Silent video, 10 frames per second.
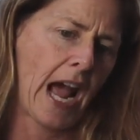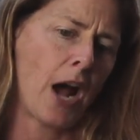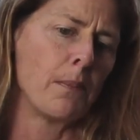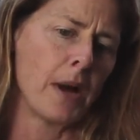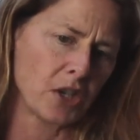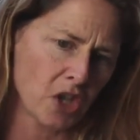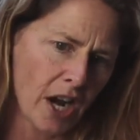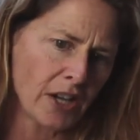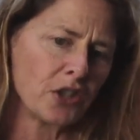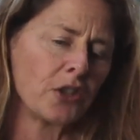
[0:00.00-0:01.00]
how much
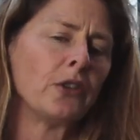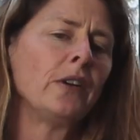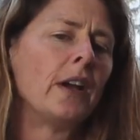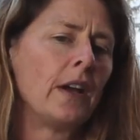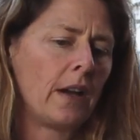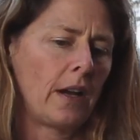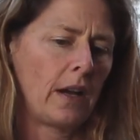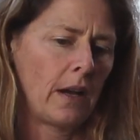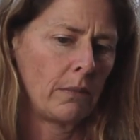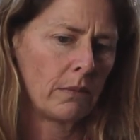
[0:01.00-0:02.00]
I do
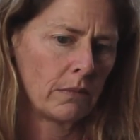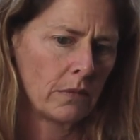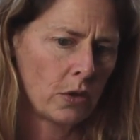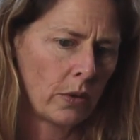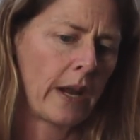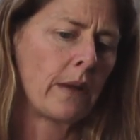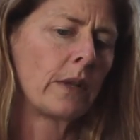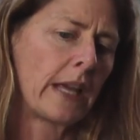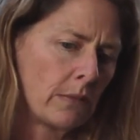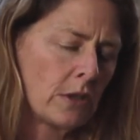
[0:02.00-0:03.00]
um, to
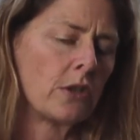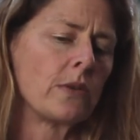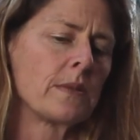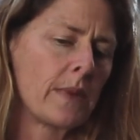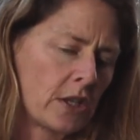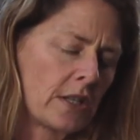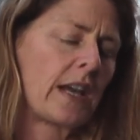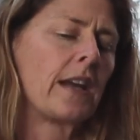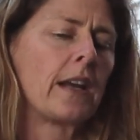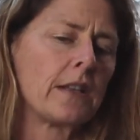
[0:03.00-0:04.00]
enable him to do as much as
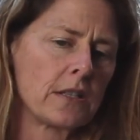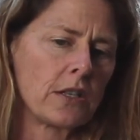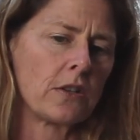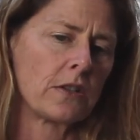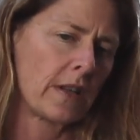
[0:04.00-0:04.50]
he needs to do.